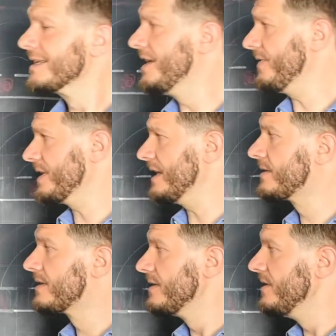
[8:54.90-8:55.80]
Given
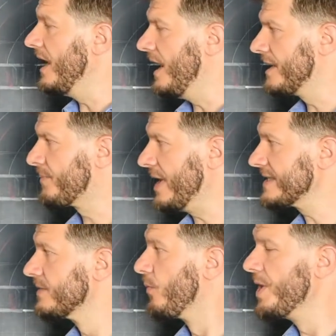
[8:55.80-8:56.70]
that at
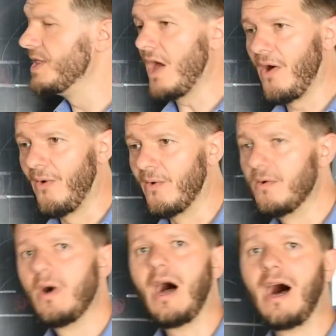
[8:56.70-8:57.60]
present we
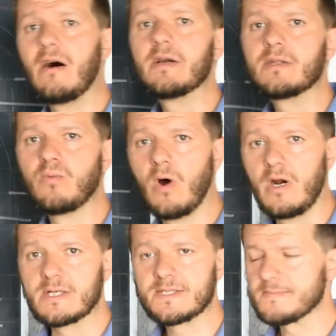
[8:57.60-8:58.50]
know how it
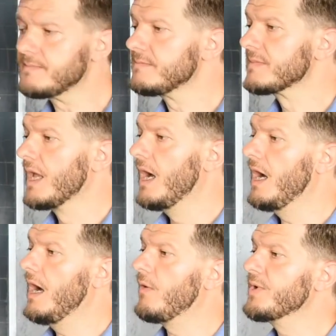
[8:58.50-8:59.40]
works,
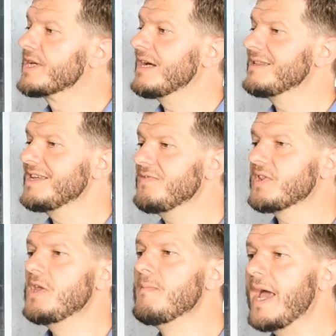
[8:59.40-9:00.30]
we can
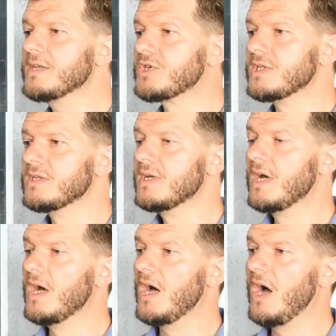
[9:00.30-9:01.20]
even imagine
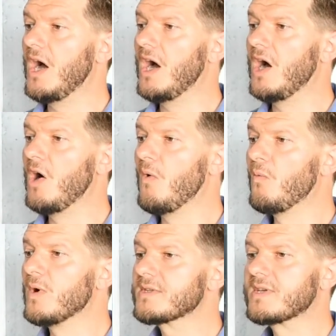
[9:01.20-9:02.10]

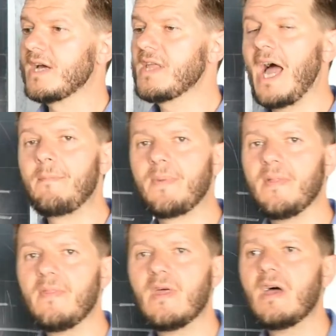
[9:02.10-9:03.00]
what can
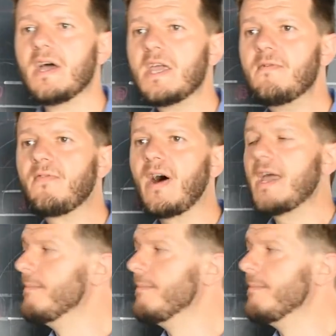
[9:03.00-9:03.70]
happen if I